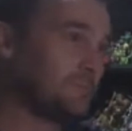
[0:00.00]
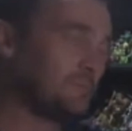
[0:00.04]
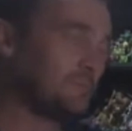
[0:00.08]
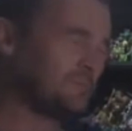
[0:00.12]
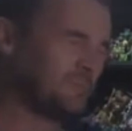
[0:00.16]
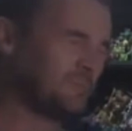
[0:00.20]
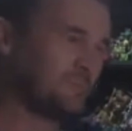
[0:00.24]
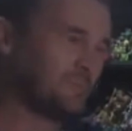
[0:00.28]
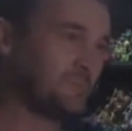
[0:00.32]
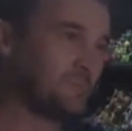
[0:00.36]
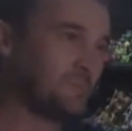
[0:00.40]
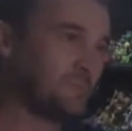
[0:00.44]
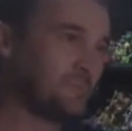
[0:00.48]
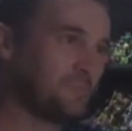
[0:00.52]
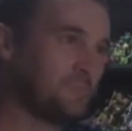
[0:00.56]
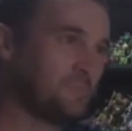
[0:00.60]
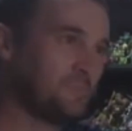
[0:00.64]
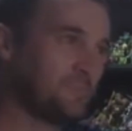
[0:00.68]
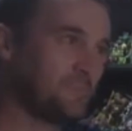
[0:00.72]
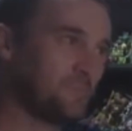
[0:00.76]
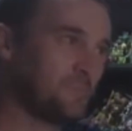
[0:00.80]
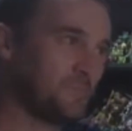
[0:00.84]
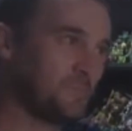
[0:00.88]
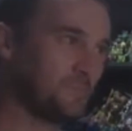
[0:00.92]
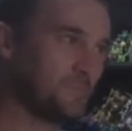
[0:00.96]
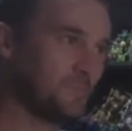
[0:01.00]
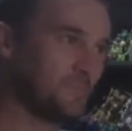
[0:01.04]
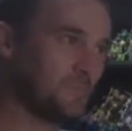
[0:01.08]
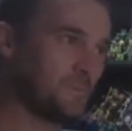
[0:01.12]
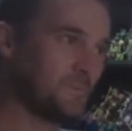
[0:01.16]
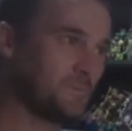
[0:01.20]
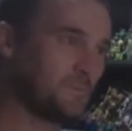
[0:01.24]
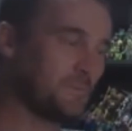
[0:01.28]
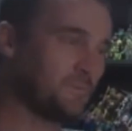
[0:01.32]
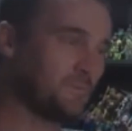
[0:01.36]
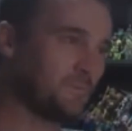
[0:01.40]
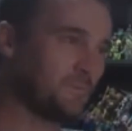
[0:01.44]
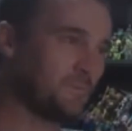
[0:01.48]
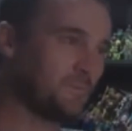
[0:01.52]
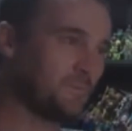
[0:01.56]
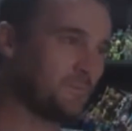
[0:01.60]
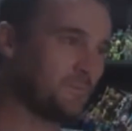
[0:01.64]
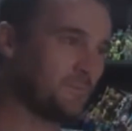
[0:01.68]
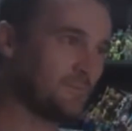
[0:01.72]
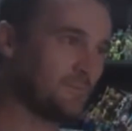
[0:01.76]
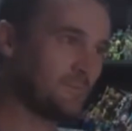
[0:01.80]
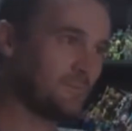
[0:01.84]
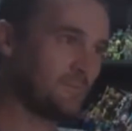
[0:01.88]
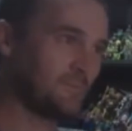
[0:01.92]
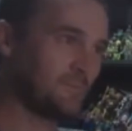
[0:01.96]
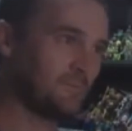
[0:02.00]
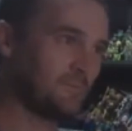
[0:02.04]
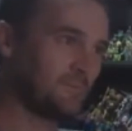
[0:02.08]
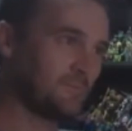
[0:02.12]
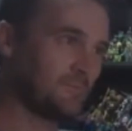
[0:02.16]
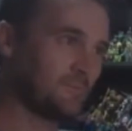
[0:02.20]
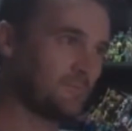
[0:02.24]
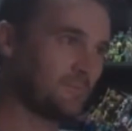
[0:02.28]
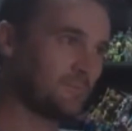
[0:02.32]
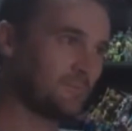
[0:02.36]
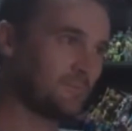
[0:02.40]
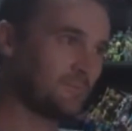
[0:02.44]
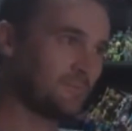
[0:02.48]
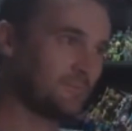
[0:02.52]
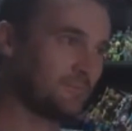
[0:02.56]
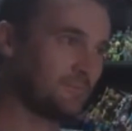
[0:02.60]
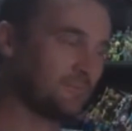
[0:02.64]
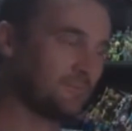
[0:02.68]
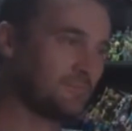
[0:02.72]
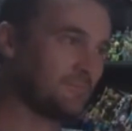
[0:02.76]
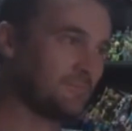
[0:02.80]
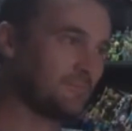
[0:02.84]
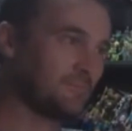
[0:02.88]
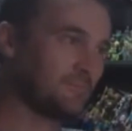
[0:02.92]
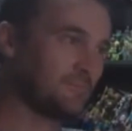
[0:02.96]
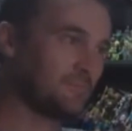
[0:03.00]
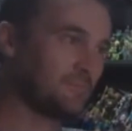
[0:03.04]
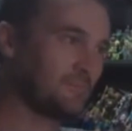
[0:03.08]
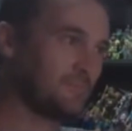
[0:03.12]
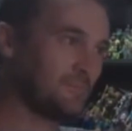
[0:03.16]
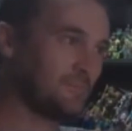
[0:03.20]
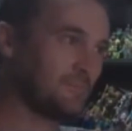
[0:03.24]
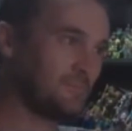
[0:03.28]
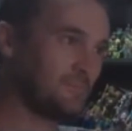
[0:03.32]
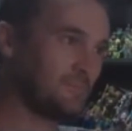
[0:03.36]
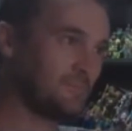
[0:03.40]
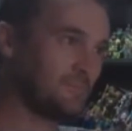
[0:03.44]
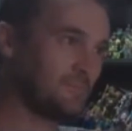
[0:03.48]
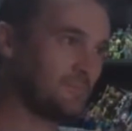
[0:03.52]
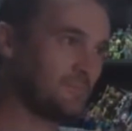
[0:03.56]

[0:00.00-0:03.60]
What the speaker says: The person shown says nothing.